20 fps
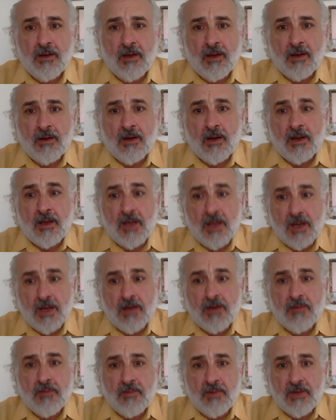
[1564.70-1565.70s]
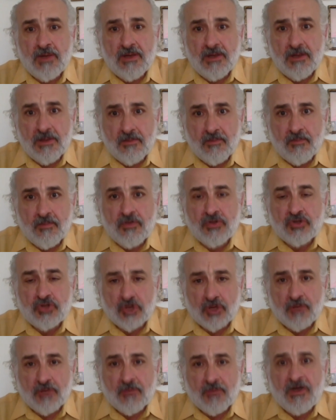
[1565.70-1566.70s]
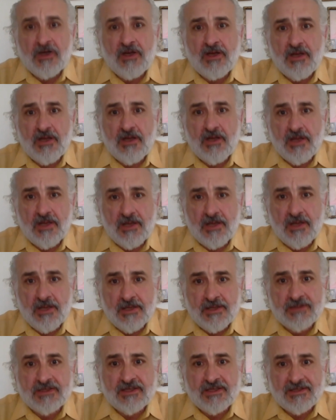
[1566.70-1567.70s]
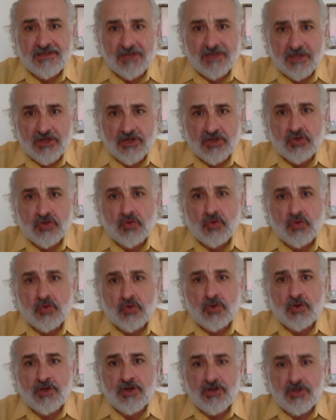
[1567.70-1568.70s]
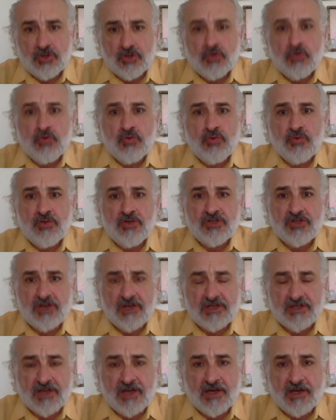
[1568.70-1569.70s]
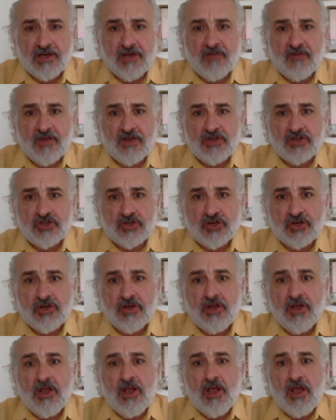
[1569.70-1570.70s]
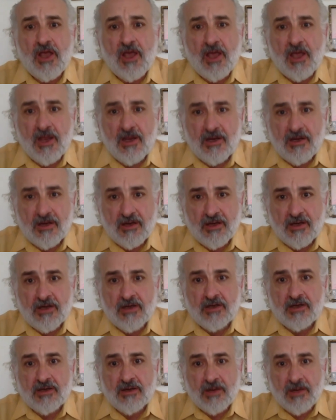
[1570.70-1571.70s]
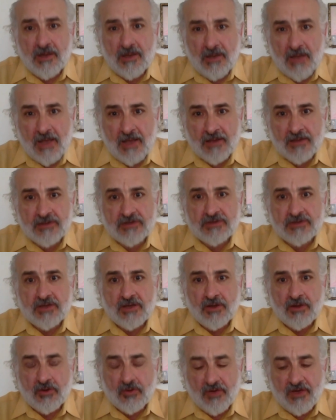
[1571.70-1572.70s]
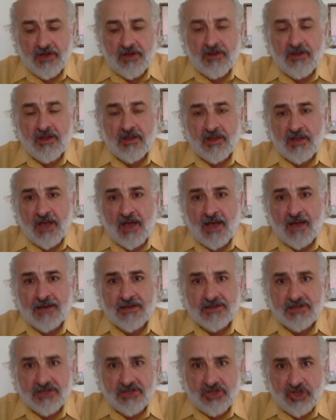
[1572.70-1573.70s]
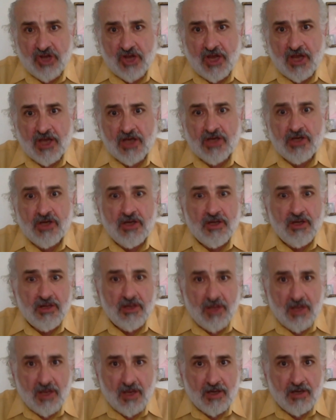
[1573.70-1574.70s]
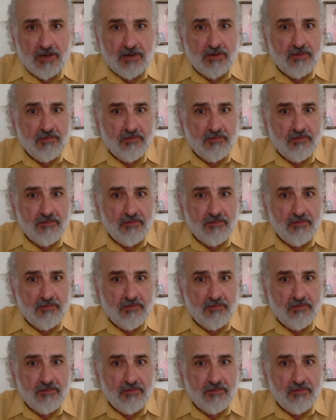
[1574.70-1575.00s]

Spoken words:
again, Germany is a signatory to the Genocide Convention, and it has agreed that the ICJ can